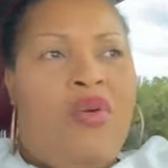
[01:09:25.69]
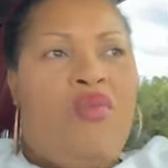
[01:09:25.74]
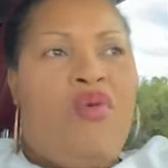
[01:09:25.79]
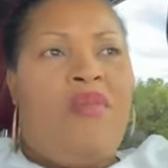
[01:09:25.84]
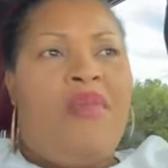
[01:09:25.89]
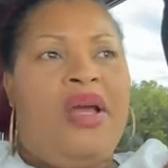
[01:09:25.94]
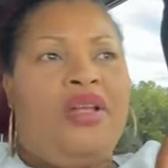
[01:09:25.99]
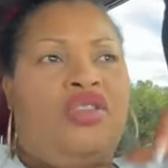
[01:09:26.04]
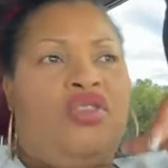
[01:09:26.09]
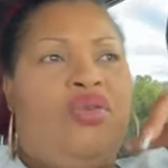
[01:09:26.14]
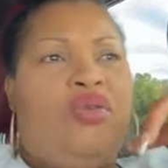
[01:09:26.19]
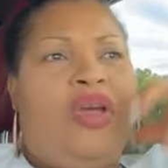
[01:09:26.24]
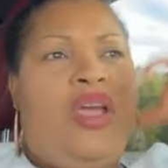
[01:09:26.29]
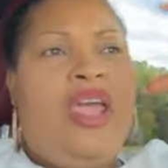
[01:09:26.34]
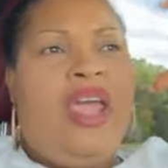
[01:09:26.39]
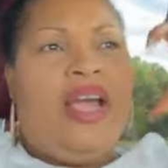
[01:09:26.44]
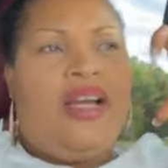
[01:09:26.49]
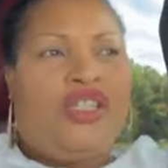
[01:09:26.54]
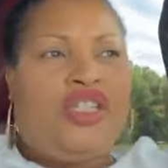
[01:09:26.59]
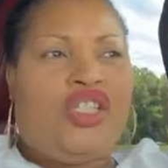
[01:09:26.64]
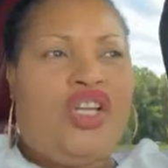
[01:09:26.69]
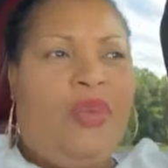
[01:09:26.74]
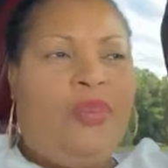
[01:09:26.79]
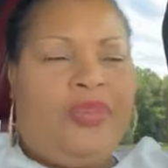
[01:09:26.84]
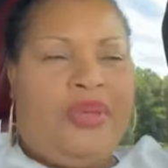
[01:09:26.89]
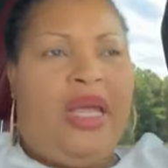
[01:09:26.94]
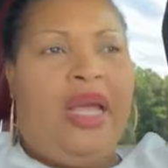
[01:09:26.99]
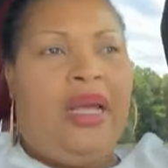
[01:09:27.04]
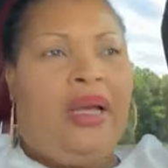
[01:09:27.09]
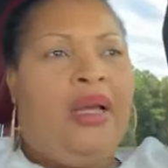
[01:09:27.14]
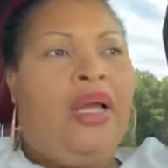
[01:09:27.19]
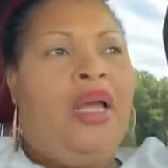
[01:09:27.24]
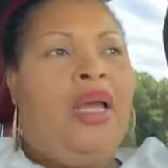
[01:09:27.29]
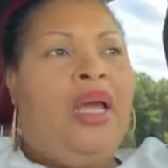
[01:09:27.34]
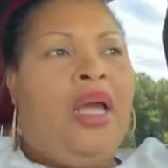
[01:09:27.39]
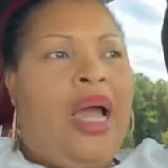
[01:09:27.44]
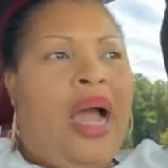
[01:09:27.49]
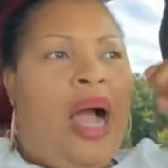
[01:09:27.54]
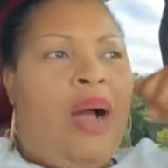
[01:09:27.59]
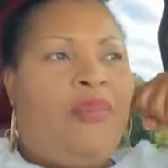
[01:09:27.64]
The moment you hear something
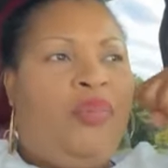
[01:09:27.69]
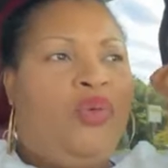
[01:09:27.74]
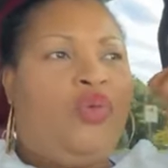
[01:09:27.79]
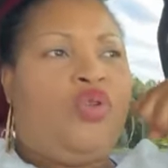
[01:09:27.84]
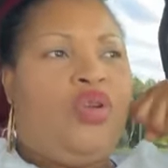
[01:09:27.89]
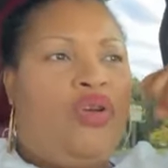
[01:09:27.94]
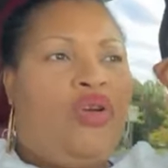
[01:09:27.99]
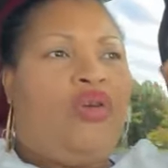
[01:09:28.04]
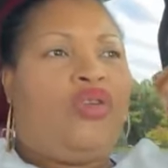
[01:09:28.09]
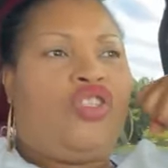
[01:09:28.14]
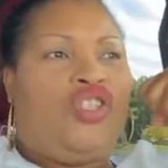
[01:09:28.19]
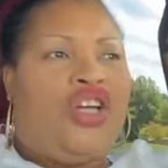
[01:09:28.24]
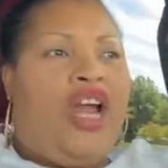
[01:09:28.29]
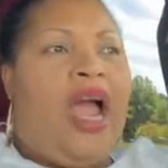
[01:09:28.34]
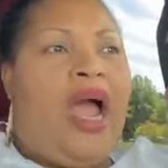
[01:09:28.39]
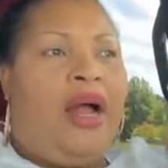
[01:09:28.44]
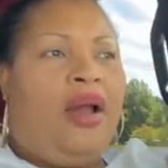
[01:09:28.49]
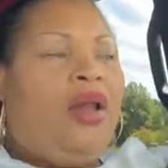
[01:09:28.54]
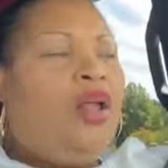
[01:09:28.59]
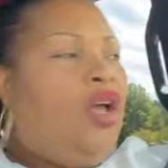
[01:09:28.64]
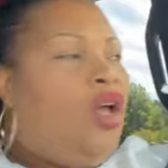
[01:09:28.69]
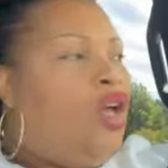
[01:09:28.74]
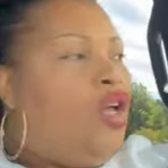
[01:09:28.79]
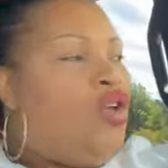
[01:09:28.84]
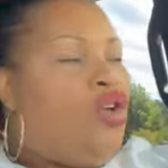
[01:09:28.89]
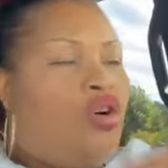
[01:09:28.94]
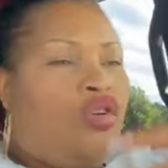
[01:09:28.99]
happen to your child,